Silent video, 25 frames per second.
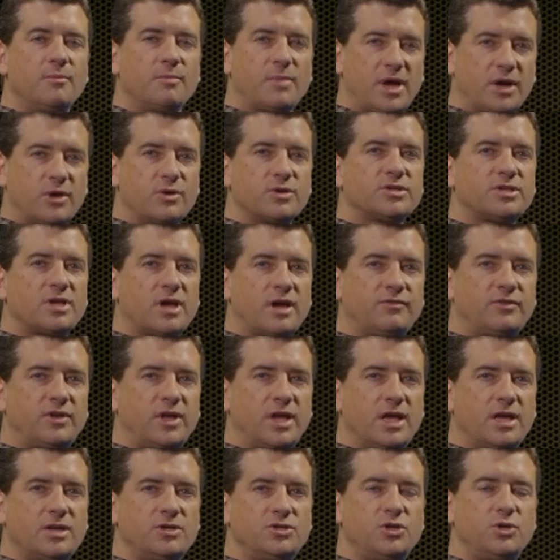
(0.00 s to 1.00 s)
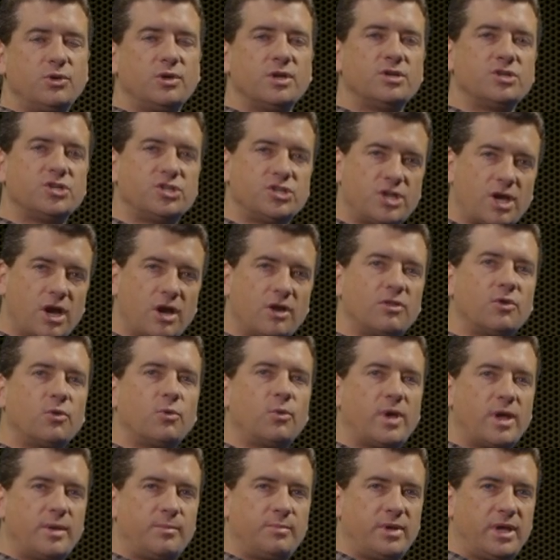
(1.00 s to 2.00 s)
Microsoft Edge, you can share the
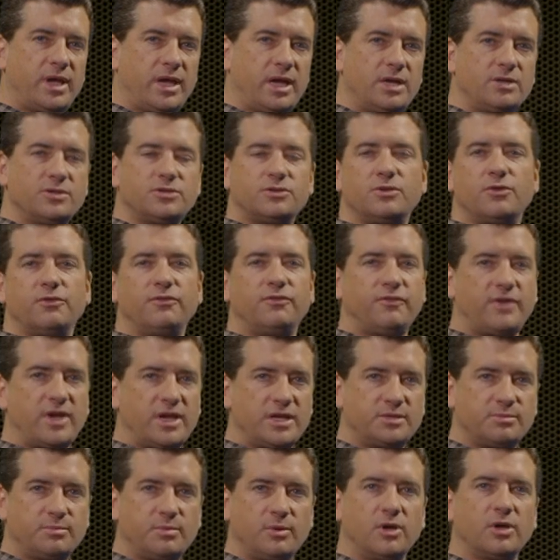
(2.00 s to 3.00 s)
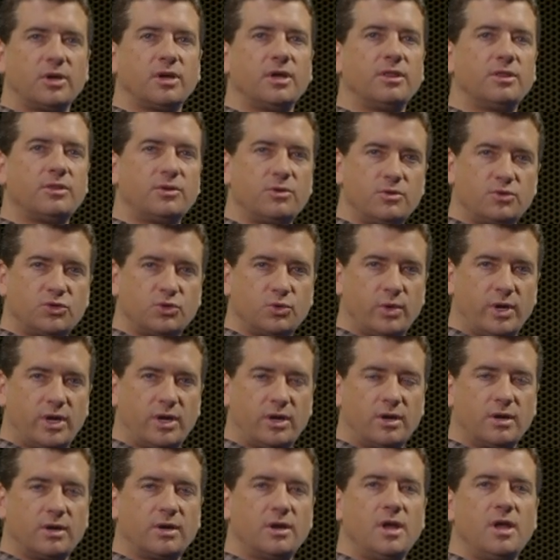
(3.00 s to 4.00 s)
web page through Facebook and through
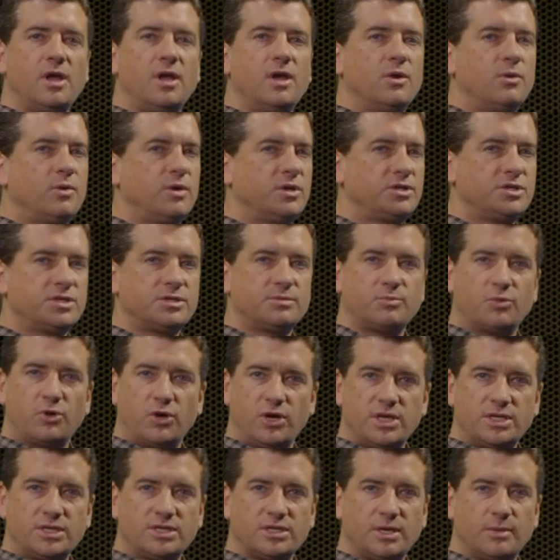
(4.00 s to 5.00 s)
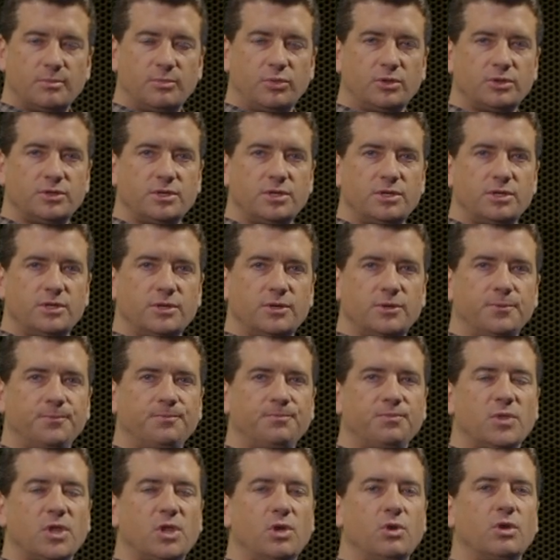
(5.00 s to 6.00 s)
Twitter which is pretty simple to
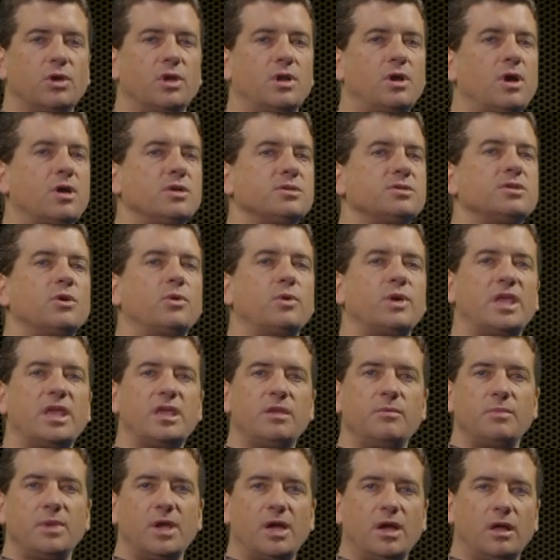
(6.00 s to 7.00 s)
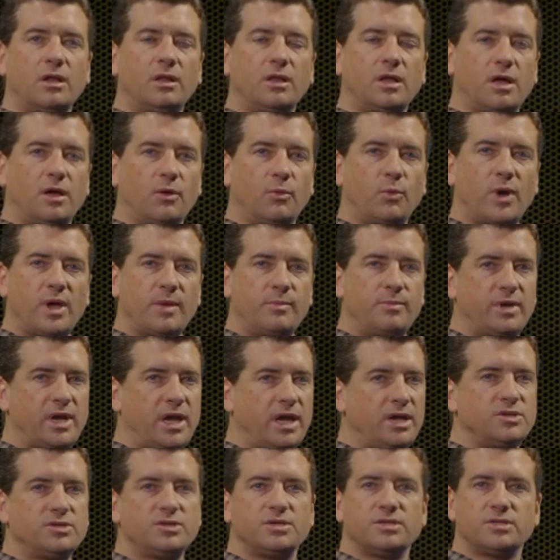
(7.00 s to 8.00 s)
do. You can also email a web
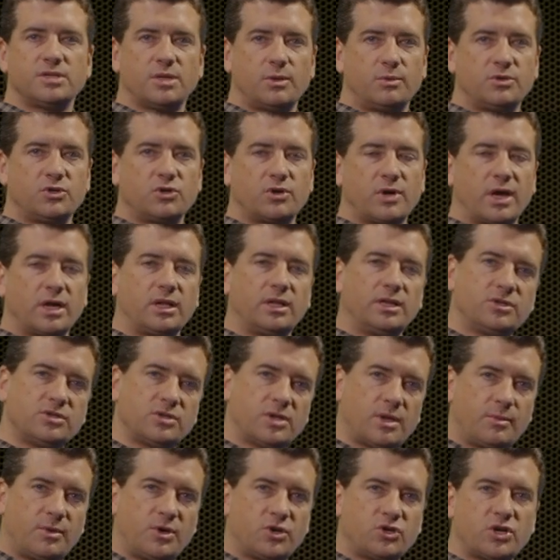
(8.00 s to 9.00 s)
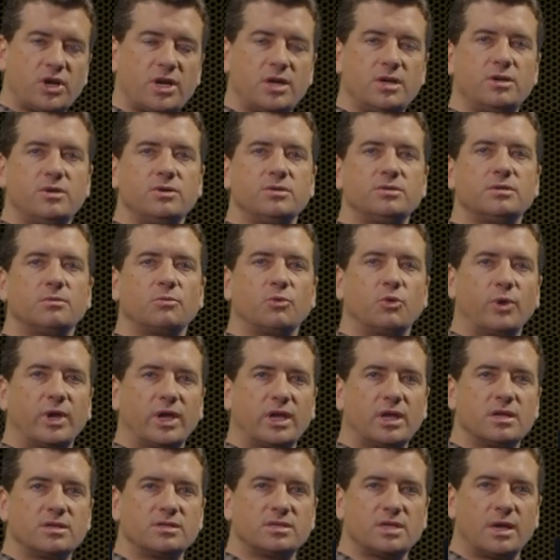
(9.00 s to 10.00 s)
page to someone directly, so I'm going to try to do some
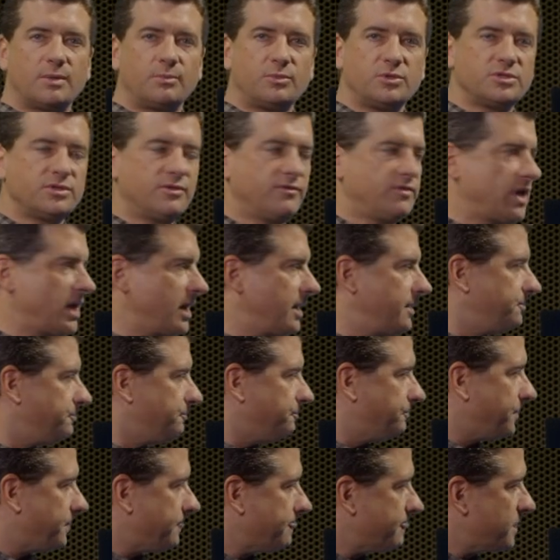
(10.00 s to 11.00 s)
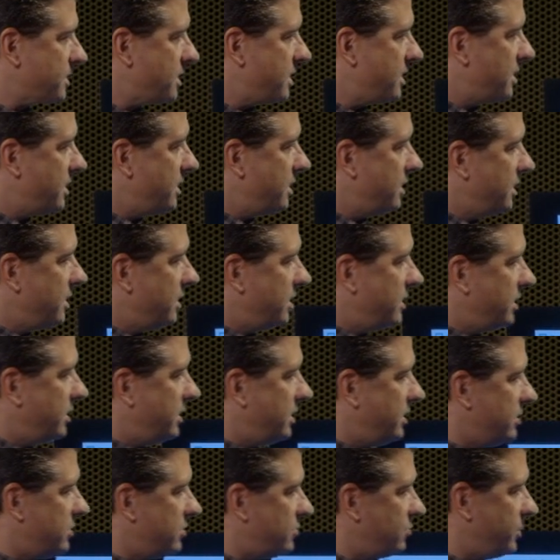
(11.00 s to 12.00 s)
quick examples of that.
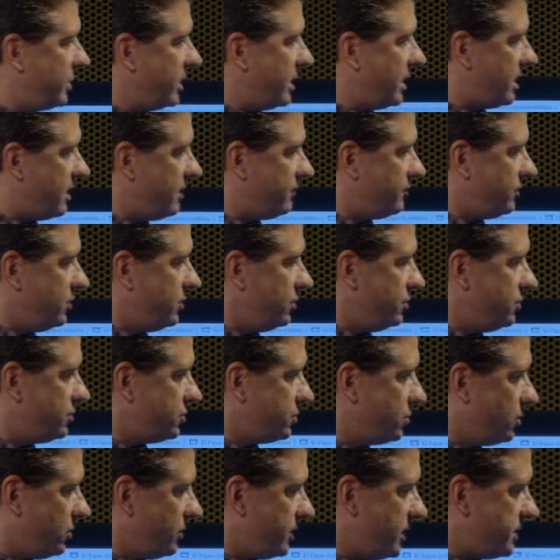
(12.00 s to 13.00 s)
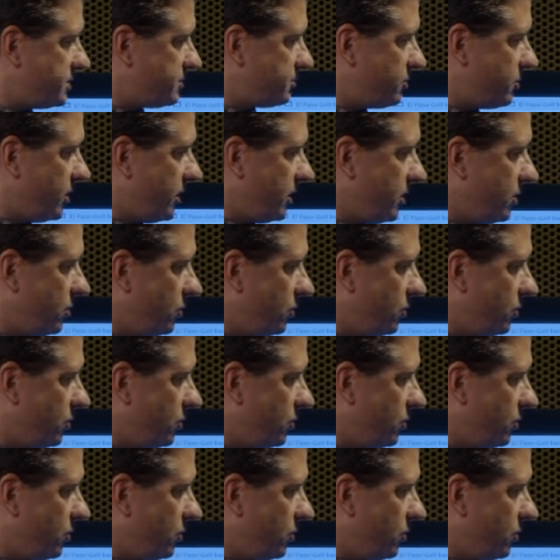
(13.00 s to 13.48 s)
Here we have a new tool that's pretty